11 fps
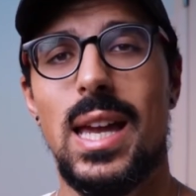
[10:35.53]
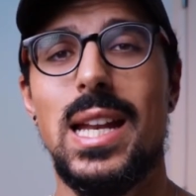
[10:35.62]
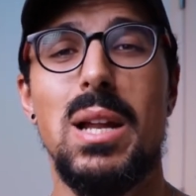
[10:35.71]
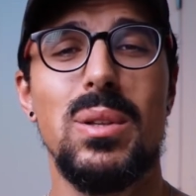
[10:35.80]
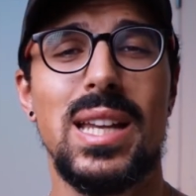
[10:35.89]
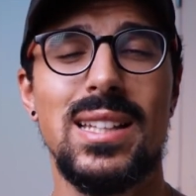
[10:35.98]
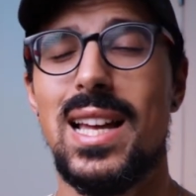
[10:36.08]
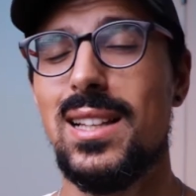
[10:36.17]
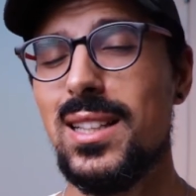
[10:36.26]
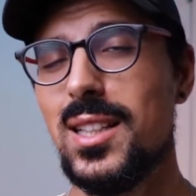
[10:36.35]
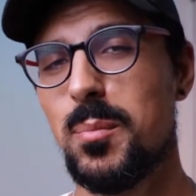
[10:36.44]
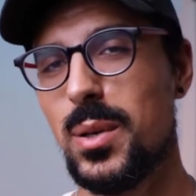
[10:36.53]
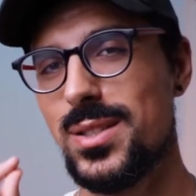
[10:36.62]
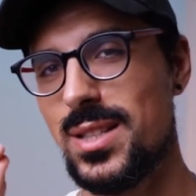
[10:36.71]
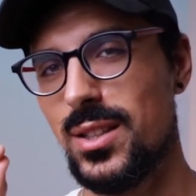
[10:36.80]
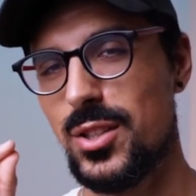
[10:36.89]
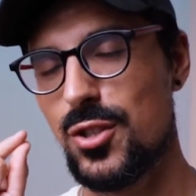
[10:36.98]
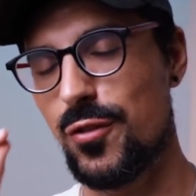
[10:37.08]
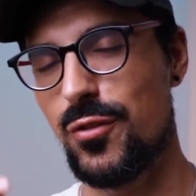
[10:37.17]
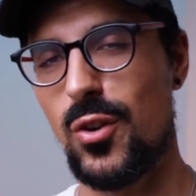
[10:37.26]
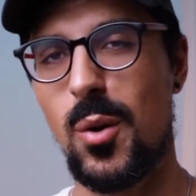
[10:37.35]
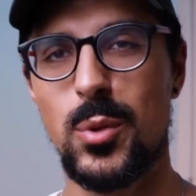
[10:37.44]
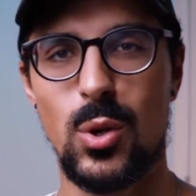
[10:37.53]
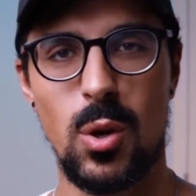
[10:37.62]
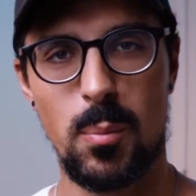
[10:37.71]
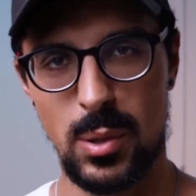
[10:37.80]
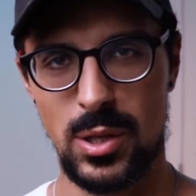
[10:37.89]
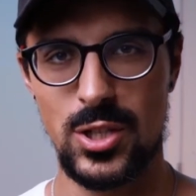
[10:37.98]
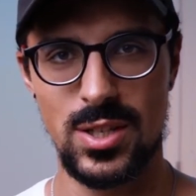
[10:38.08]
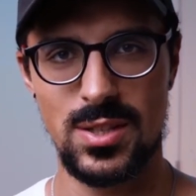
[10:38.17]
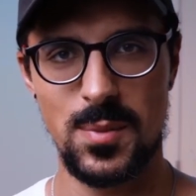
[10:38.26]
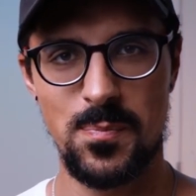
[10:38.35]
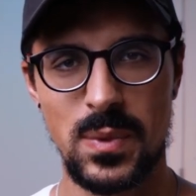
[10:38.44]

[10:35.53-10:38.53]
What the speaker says: and I will get a little percentage from your purchase.